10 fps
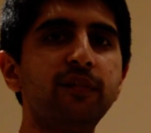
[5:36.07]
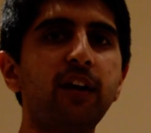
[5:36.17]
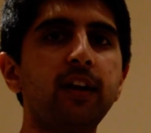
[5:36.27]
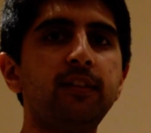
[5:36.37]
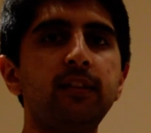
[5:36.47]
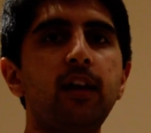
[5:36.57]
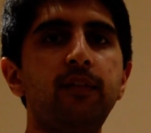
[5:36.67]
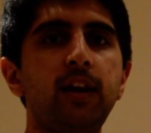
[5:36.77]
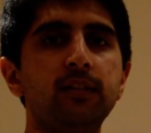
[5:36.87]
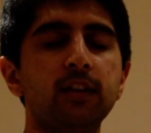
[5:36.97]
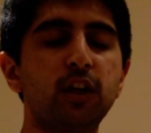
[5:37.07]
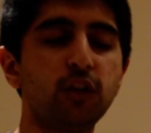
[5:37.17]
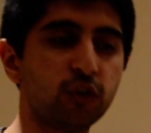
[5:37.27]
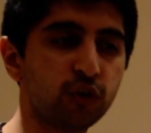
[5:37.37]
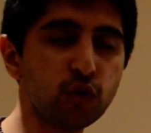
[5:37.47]
via surveys,
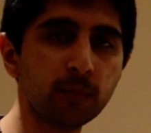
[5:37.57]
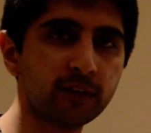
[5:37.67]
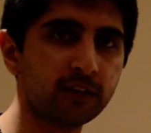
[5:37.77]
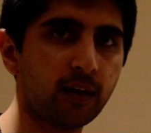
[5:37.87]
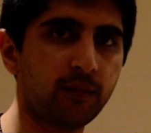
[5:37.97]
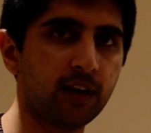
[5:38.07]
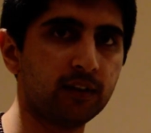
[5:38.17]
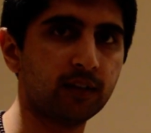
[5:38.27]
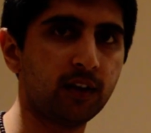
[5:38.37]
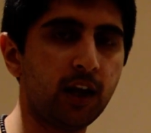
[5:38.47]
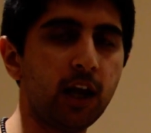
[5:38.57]
consumer surveys,